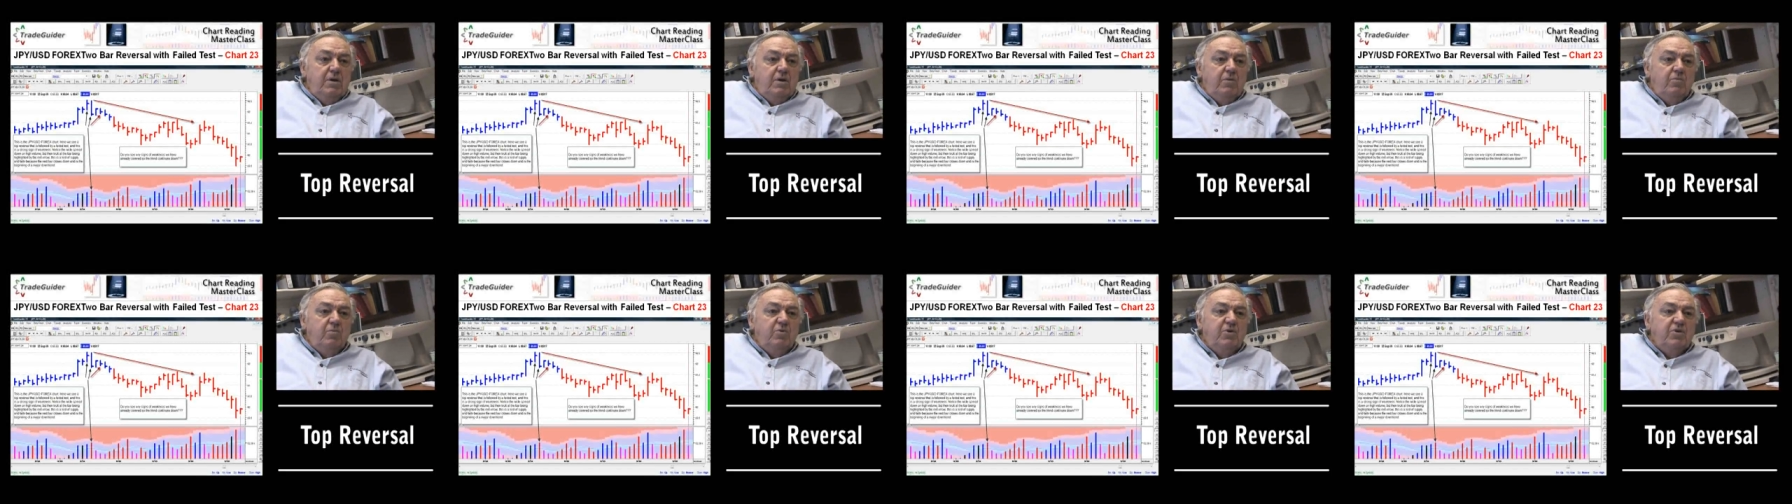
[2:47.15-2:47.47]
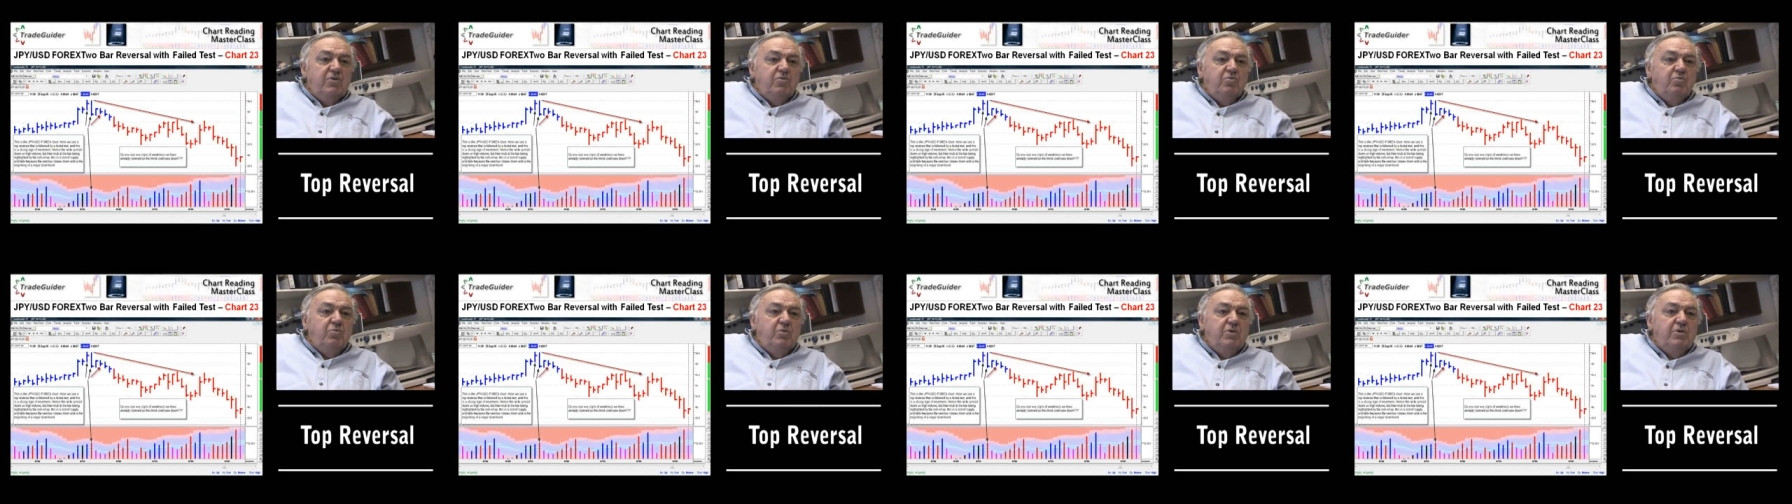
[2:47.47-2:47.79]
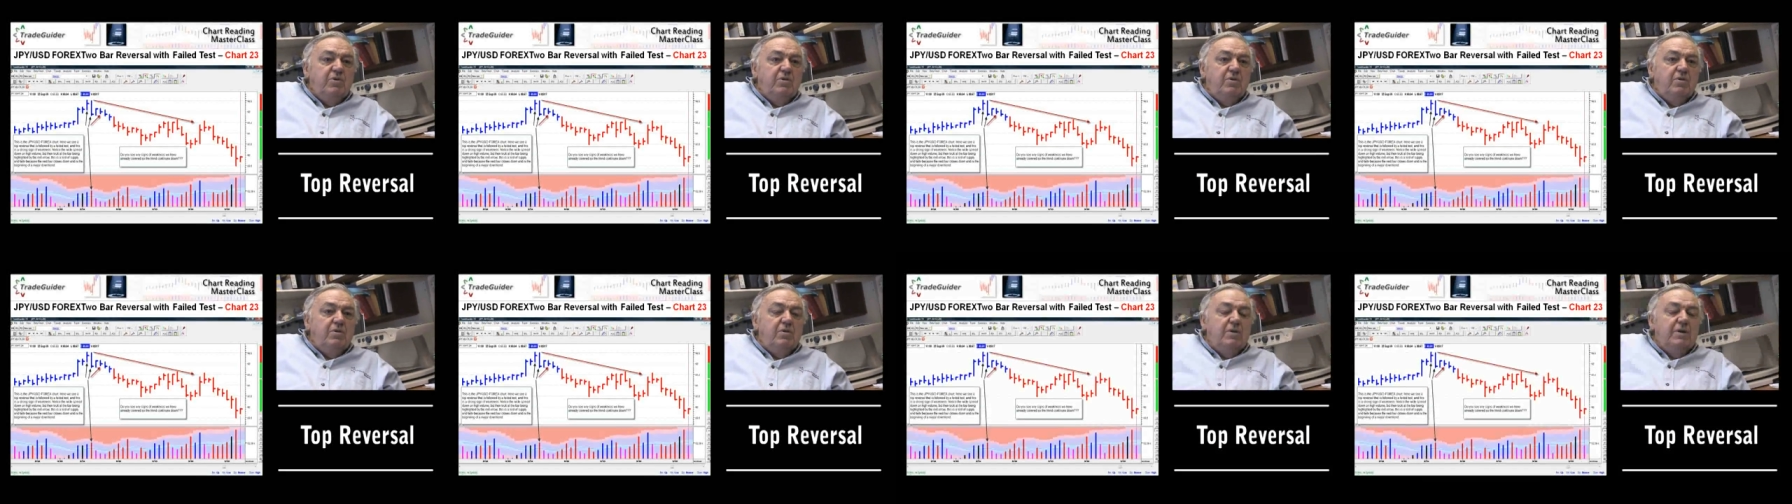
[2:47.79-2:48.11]
which
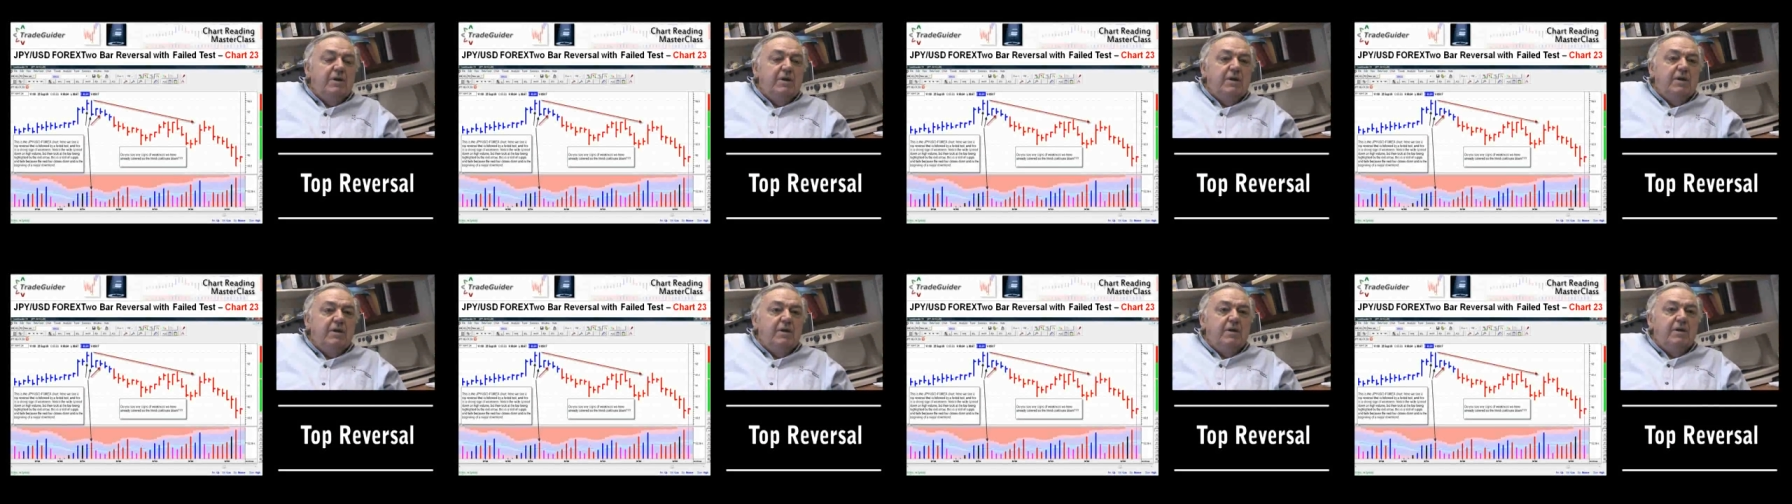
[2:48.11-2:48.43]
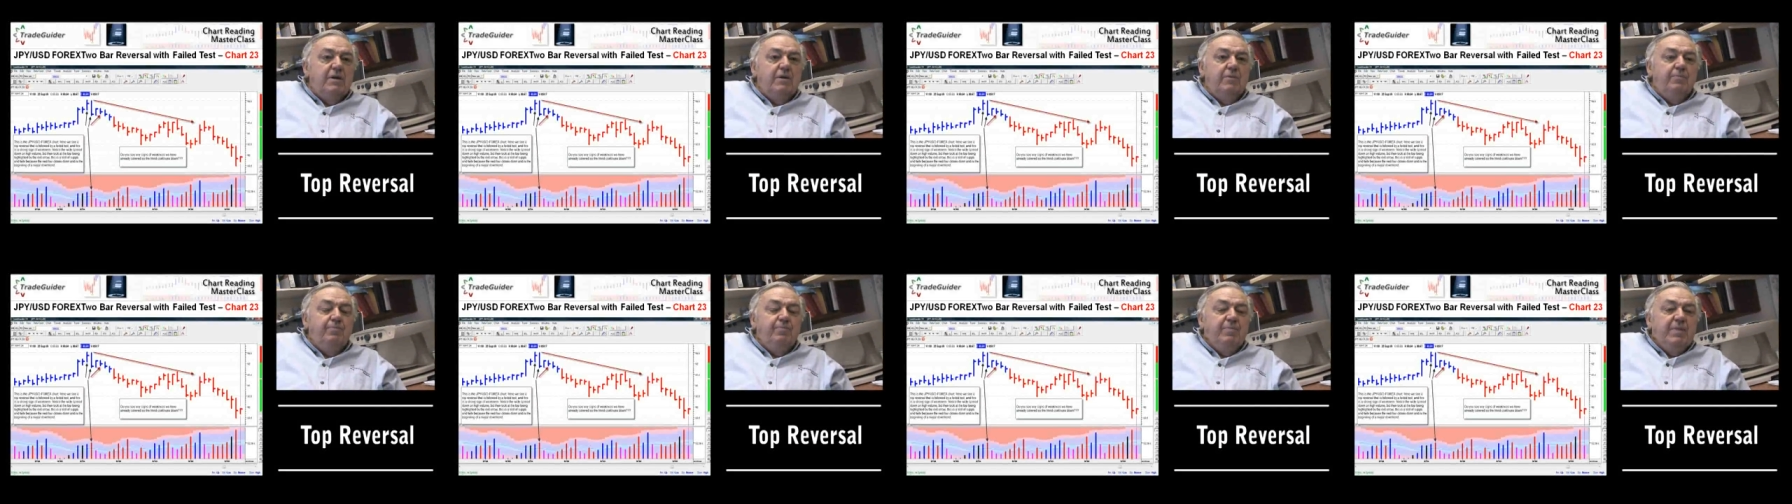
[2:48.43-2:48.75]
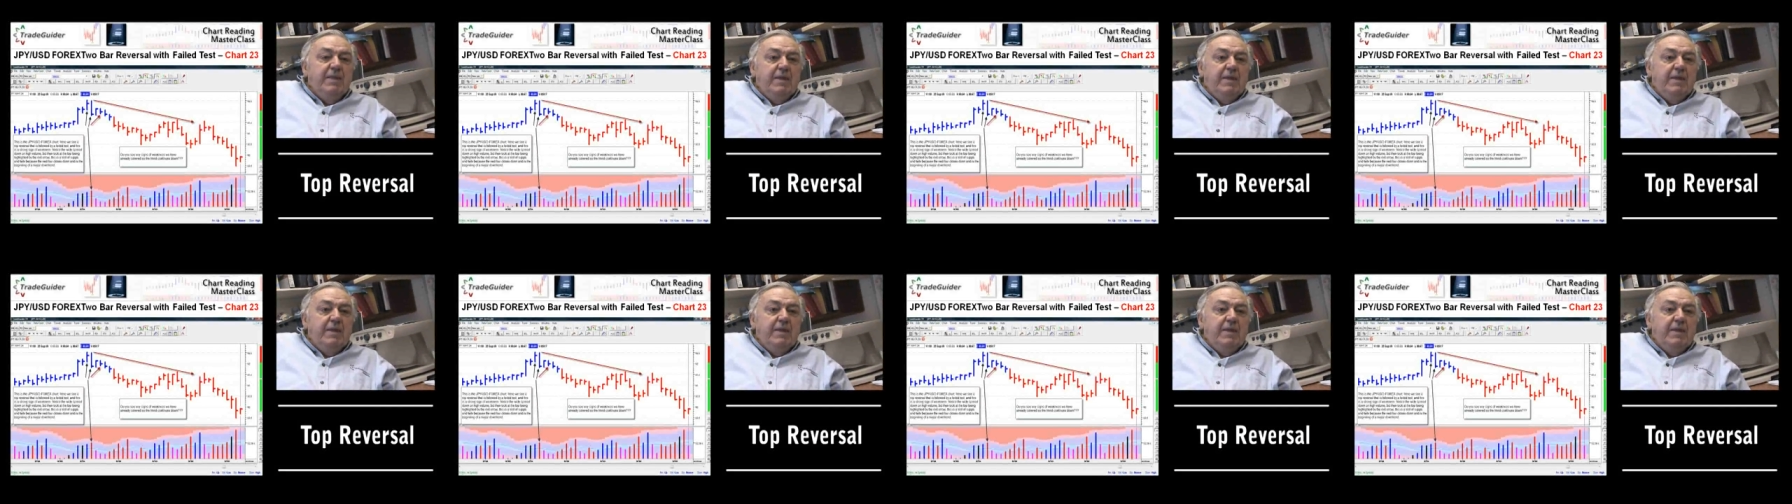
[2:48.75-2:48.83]
will